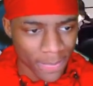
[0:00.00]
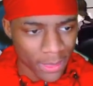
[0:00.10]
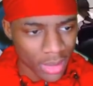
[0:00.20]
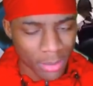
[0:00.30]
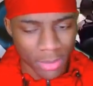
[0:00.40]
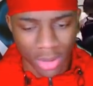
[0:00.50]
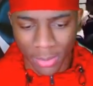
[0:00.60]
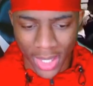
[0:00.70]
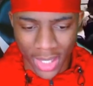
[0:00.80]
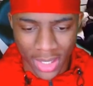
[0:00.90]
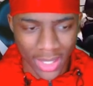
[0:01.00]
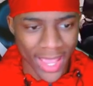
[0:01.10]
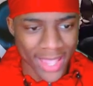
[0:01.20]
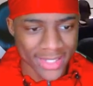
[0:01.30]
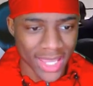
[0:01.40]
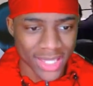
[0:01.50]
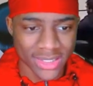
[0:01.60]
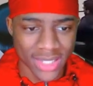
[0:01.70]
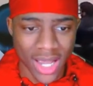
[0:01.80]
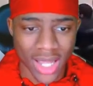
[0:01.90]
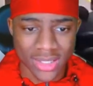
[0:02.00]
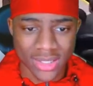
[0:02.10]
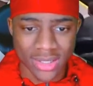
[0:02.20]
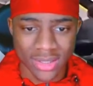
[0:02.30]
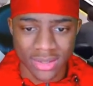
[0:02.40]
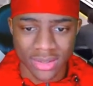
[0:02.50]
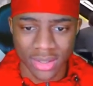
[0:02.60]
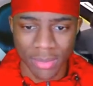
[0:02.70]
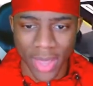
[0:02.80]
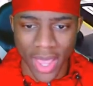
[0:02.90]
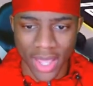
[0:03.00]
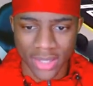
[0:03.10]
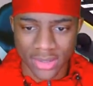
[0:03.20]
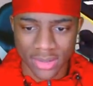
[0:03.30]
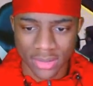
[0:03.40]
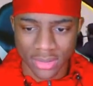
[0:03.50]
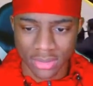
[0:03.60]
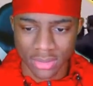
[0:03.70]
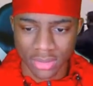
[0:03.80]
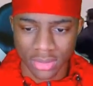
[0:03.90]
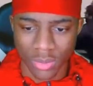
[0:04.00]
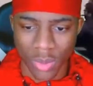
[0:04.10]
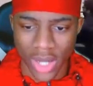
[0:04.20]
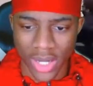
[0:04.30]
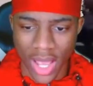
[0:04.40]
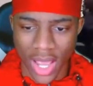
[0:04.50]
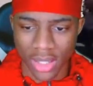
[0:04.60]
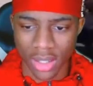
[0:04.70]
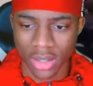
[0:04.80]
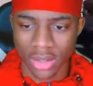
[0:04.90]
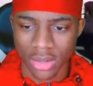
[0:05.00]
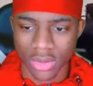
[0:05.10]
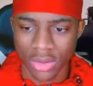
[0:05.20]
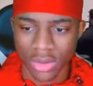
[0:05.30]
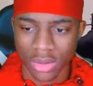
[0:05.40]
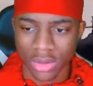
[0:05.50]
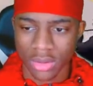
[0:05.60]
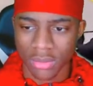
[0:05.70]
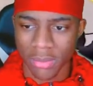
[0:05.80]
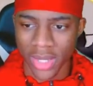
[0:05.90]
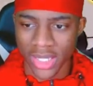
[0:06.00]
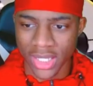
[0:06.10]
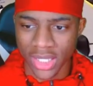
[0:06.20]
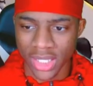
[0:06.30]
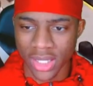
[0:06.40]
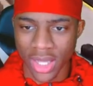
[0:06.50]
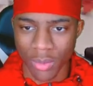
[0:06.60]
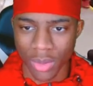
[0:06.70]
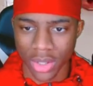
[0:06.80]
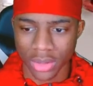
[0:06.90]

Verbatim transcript: Come on, man. Last eight shots. Good pass. Why not? Uh, Midi and one.